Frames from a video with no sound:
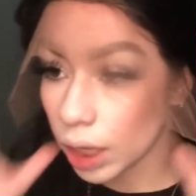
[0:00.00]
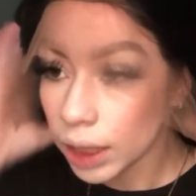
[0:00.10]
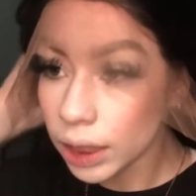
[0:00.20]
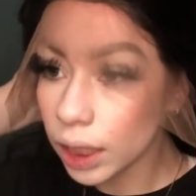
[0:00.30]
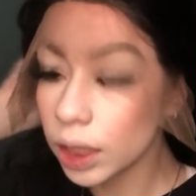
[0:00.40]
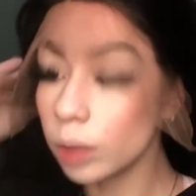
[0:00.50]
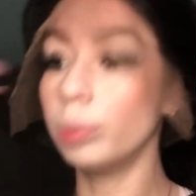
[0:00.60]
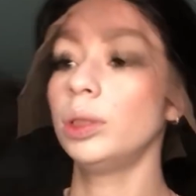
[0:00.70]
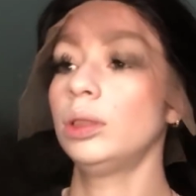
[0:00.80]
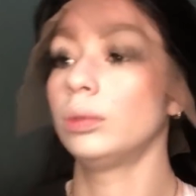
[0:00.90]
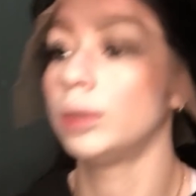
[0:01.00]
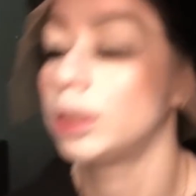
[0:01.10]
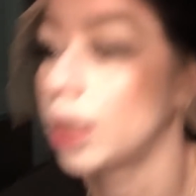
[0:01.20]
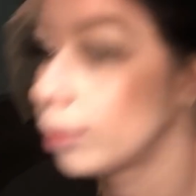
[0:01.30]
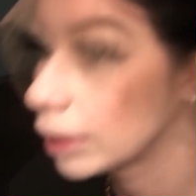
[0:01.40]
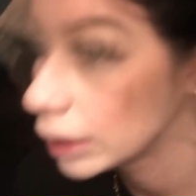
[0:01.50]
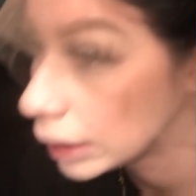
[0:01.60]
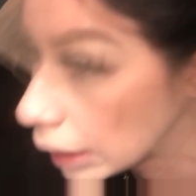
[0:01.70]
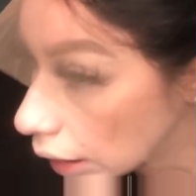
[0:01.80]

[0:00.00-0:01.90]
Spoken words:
I think I need to push the wig cap again